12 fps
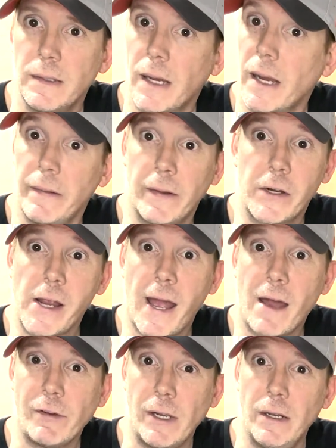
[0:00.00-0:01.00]
And there you
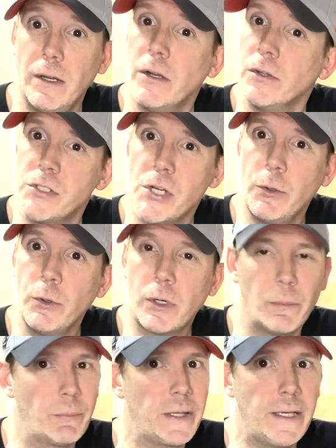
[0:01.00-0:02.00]
have it. 2
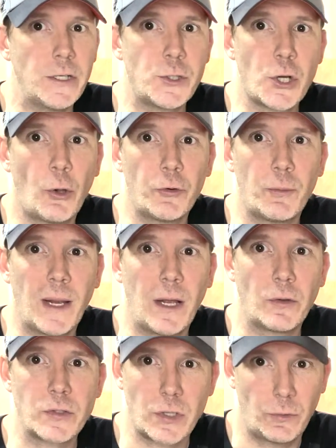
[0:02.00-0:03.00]
completed shoulder
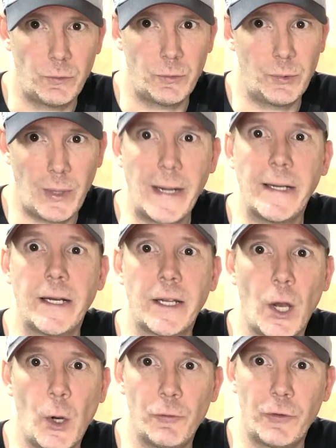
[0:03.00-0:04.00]
bells ready to
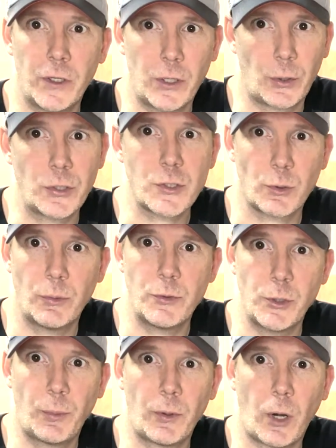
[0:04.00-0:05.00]
go for your
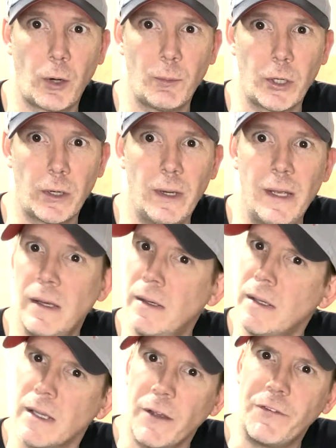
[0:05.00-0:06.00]
Stormtrooper armor.
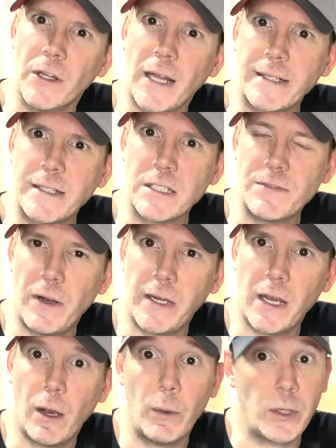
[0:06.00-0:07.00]
If you like this
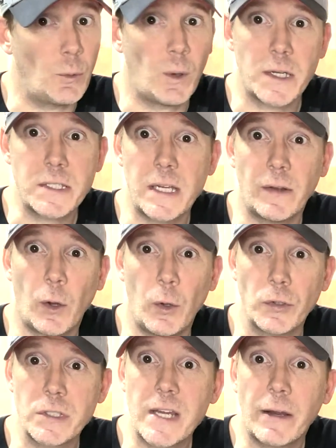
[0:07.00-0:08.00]
video and you want to see the
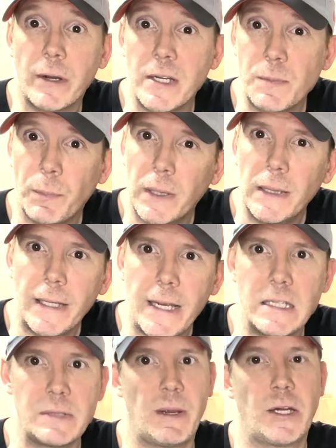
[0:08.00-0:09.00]
whole series,
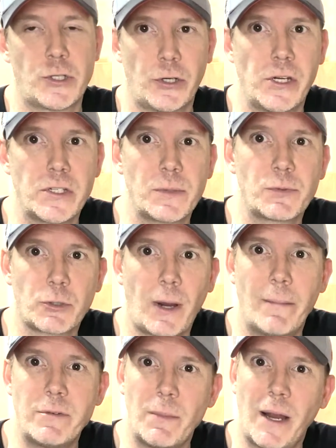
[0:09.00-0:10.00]
please make sure you
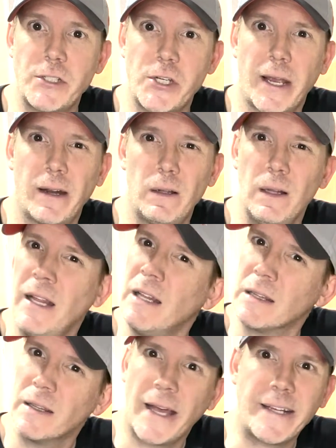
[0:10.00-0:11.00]
subscribe to my channel.
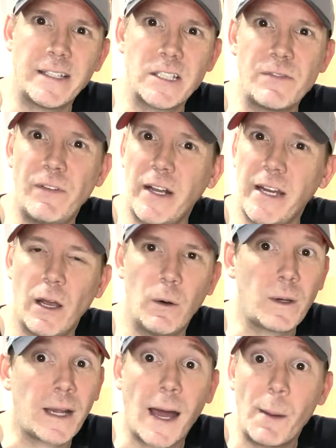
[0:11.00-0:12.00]
Like this video,
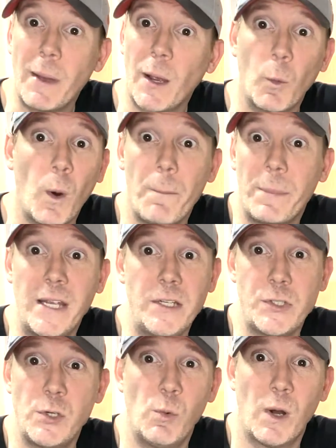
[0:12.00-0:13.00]
comment what
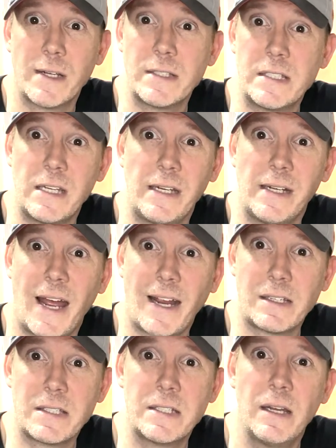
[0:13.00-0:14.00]
piece you want to see
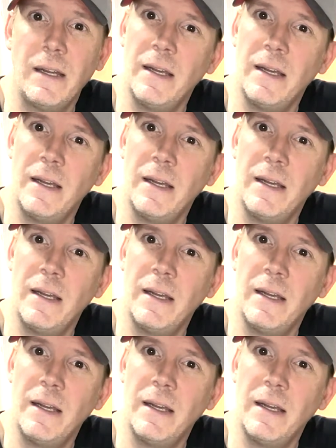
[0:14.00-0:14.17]
next,